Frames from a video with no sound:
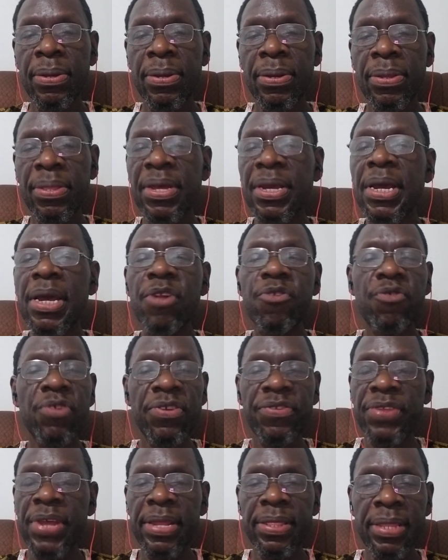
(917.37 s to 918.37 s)
the countries
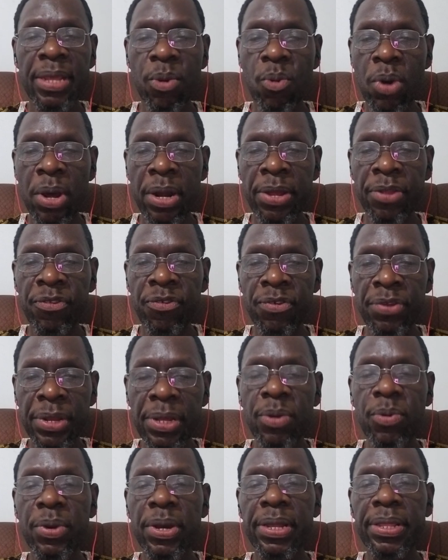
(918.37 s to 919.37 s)
that they wanted to deal
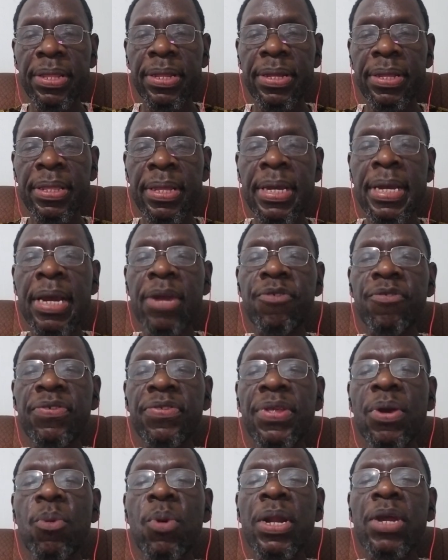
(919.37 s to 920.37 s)
with, the countries they
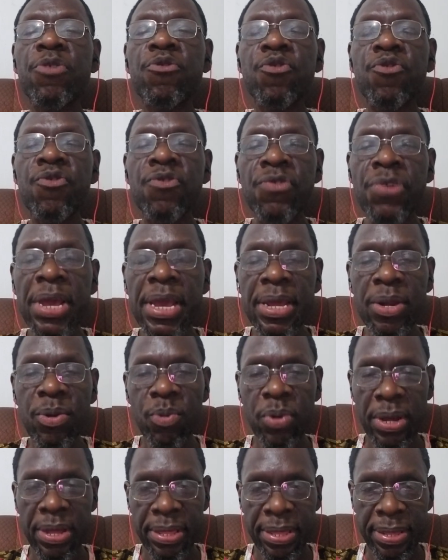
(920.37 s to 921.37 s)
wanted to trade
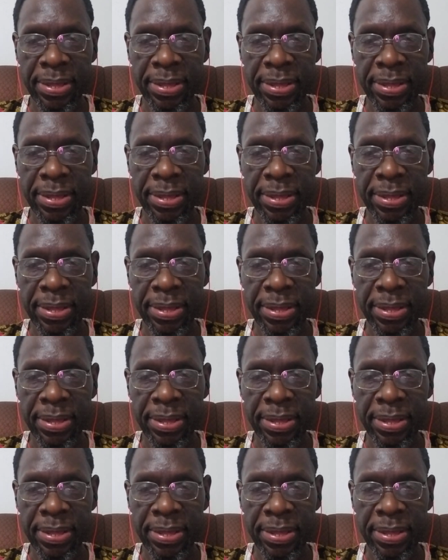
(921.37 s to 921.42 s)
with,